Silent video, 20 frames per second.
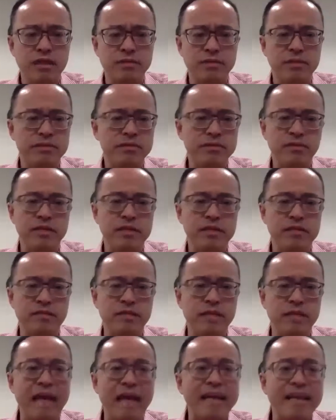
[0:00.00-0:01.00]
I mean, you look at
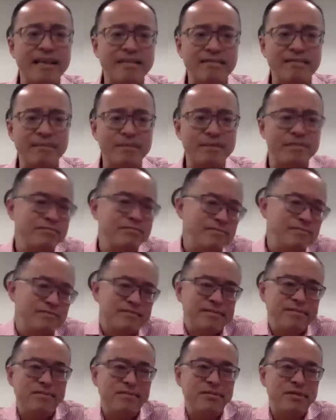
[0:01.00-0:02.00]
lighting. I mean,
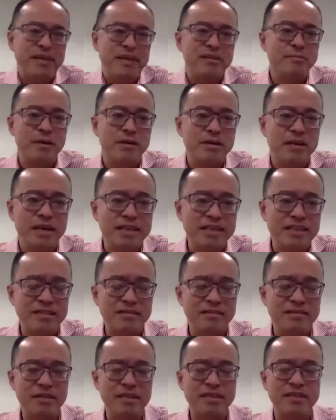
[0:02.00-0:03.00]
who care about lighting,
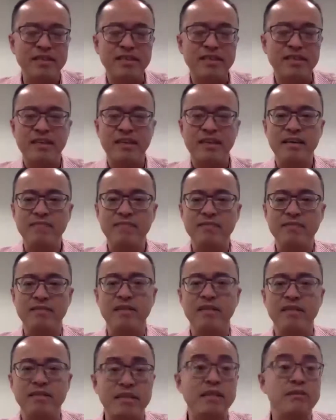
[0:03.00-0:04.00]
right? The
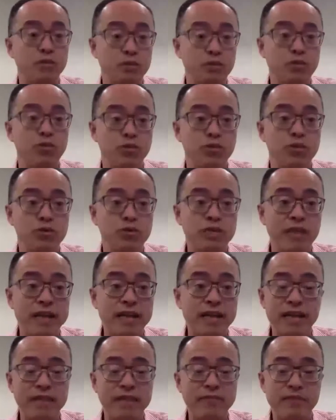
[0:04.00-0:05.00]
things that you do use
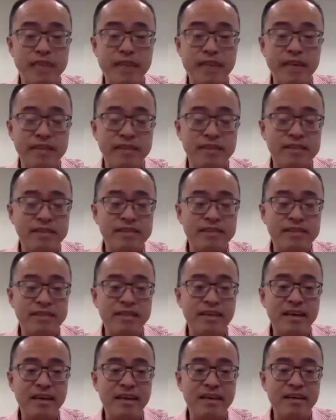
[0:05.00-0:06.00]
lighting every day.
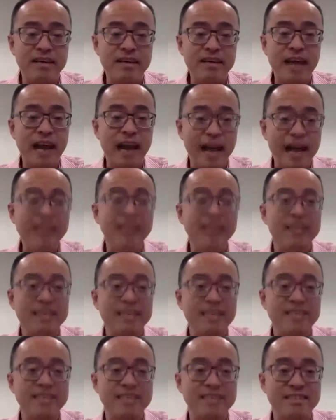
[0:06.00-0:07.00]
And lighting
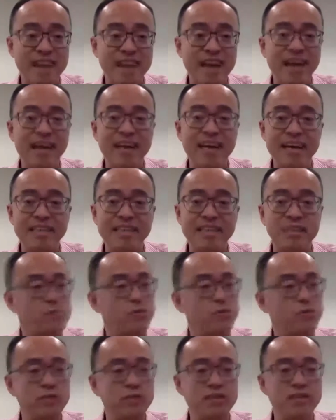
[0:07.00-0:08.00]
is not a
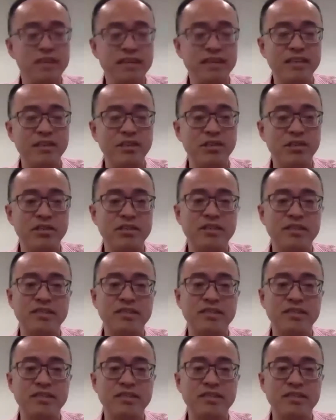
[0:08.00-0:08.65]
small technology.